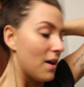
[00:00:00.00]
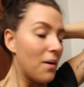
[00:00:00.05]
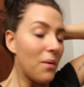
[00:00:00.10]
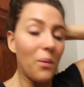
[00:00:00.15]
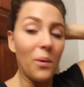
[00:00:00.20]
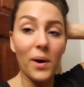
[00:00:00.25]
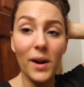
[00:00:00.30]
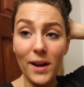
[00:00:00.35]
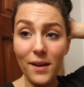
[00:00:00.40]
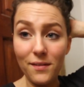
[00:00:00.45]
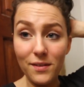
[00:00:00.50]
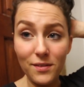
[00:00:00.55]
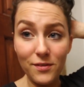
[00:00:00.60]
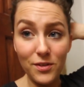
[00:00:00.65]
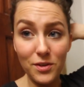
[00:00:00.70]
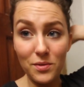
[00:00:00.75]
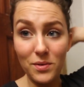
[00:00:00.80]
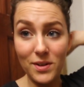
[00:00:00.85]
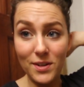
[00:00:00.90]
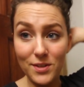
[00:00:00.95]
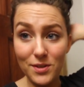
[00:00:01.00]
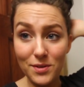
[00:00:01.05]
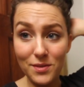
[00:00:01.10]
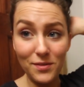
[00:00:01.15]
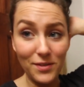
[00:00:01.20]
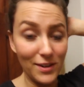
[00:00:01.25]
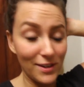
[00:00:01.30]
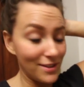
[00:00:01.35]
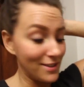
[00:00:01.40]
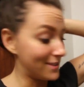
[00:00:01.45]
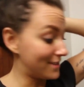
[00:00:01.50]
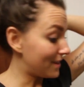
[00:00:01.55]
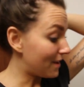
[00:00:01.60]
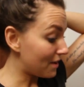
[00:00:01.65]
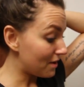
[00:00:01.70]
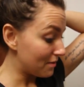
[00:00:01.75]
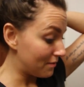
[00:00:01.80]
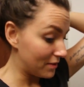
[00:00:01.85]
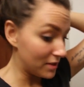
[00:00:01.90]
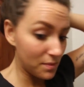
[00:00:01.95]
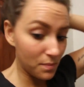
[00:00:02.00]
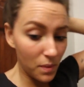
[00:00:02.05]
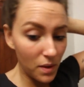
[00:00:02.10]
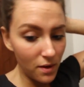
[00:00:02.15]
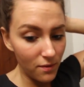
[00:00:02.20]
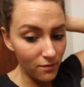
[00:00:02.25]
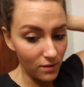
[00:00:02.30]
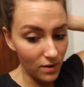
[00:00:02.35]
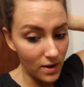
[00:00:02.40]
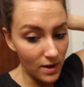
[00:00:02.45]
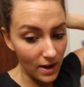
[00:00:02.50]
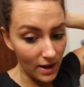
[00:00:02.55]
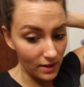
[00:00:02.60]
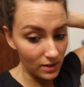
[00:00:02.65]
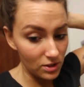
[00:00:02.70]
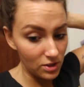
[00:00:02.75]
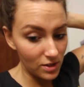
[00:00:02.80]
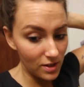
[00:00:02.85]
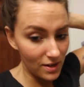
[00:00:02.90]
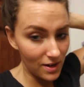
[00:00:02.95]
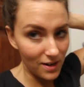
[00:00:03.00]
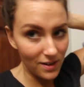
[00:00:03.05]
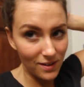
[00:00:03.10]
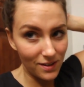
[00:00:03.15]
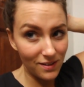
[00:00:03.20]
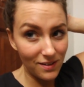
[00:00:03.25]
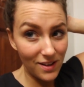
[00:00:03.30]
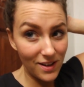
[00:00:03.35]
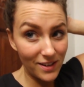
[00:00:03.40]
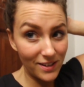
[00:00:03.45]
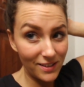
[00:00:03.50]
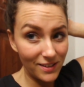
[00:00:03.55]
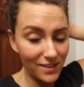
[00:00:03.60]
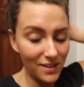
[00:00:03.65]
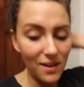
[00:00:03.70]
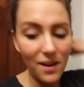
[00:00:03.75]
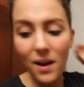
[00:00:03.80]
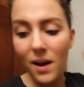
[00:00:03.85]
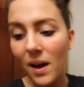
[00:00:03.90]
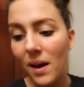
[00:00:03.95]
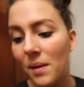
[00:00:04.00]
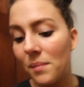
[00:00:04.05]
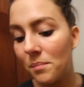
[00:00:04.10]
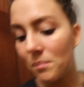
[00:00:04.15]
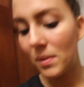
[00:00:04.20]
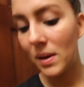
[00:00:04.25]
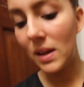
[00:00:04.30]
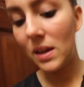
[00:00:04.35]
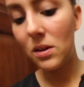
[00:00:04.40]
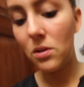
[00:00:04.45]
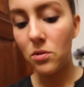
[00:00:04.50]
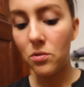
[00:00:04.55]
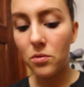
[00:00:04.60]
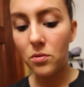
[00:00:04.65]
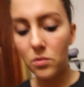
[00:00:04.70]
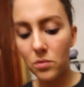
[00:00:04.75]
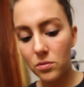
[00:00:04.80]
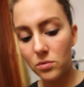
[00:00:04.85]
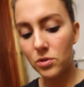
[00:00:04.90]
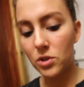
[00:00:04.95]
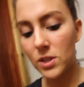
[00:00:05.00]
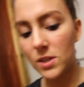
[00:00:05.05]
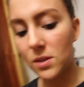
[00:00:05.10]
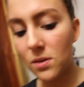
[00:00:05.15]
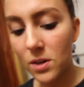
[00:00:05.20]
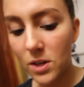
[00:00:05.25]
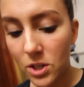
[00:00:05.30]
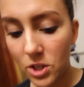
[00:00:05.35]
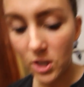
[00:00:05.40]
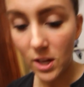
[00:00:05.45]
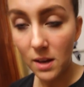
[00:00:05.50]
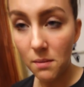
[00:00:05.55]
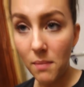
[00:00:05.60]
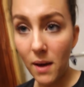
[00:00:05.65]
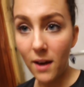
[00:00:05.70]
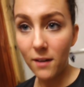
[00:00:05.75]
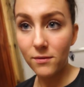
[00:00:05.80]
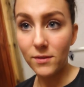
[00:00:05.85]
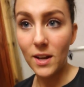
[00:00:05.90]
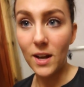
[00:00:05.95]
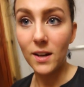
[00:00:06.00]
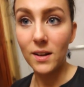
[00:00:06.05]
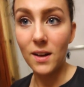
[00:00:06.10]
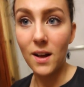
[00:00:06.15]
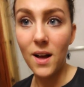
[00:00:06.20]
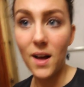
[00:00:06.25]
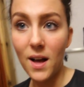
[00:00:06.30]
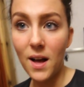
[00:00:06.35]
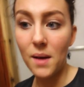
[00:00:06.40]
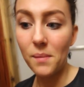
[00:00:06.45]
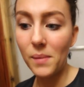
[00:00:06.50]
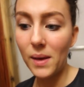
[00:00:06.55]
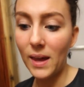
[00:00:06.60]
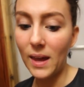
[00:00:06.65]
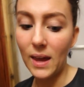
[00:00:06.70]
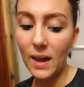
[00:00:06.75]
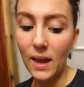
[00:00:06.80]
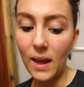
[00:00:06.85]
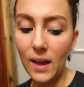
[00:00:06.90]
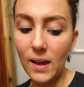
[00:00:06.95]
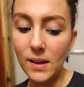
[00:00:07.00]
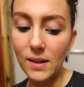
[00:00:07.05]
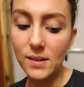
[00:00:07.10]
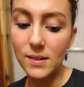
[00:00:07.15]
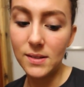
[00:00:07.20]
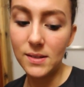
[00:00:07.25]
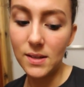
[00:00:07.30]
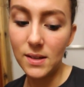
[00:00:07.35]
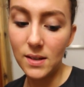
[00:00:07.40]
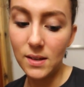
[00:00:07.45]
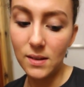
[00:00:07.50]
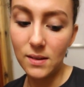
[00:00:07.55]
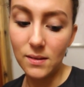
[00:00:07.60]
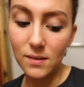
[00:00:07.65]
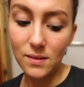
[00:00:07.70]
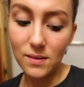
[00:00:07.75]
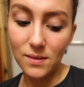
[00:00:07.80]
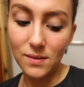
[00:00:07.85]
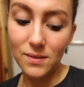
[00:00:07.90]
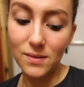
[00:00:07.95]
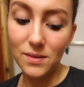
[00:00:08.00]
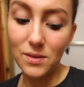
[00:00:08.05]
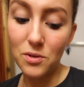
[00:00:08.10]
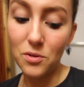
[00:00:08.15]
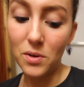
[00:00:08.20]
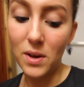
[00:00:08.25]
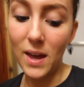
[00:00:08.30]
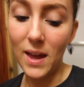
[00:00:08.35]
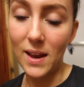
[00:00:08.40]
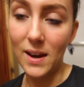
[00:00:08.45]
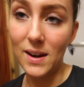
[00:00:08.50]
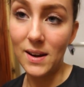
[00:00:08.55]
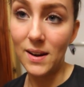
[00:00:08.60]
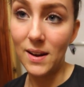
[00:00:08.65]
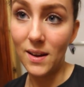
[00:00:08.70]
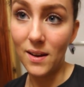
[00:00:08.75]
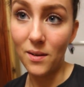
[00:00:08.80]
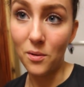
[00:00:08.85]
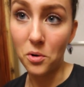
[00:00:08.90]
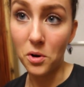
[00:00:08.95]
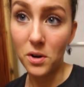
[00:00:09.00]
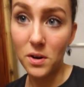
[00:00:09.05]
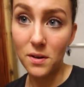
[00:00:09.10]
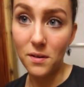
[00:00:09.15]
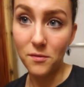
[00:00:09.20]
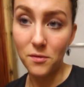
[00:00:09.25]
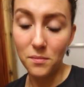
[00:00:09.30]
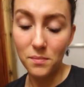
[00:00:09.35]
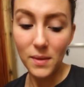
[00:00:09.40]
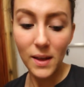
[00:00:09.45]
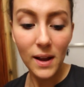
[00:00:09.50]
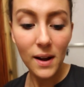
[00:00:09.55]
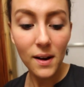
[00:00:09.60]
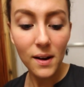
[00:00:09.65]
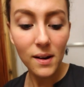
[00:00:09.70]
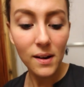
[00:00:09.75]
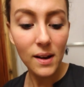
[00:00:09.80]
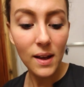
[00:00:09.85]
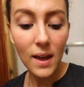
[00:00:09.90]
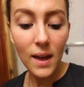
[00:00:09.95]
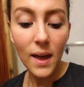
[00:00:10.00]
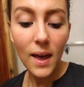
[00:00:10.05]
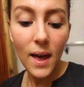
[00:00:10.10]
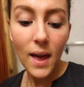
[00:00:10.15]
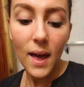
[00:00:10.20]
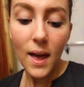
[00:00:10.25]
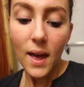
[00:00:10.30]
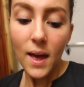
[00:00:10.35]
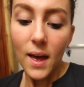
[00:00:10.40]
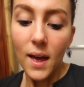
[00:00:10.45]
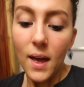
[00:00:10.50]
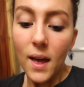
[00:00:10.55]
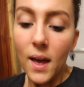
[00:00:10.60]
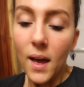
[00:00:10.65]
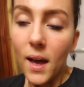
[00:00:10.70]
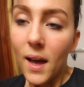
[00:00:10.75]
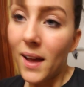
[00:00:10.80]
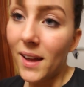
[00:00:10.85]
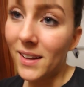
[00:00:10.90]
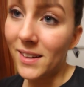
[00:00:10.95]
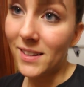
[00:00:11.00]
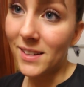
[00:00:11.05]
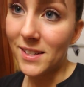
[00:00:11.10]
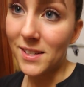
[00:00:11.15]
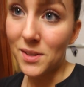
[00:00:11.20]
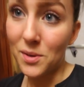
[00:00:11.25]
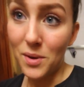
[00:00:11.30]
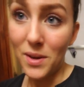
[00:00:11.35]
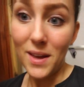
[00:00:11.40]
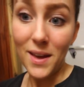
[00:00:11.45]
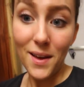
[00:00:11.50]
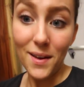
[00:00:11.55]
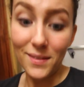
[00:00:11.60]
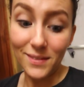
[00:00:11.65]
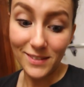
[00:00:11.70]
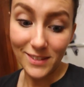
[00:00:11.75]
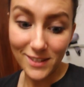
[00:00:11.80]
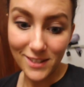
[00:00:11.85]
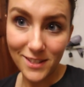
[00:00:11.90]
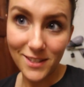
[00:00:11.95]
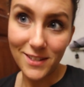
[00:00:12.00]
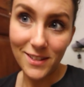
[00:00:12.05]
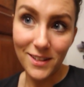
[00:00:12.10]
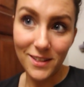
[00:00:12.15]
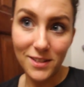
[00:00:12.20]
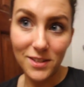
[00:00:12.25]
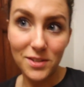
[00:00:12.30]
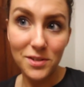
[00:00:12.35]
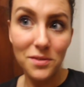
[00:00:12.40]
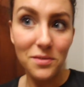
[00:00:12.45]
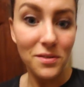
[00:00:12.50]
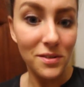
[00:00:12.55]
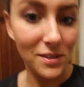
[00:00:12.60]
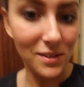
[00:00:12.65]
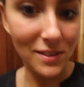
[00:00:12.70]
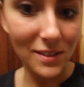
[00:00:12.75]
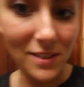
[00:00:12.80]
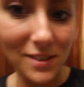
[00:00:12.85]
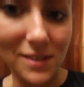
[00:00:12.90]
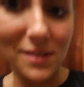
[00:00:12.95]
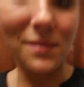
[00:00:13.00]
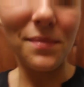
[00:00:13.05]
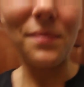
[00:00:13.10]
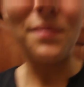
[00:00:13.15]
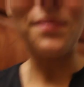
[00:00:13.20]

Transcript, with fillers: whatever, if you want to do it for yourself, it's pretty fun actually, not gonna lie. Um, but you just go to jellybath dot com and you can order it from there. And so yeah, let's let's do this.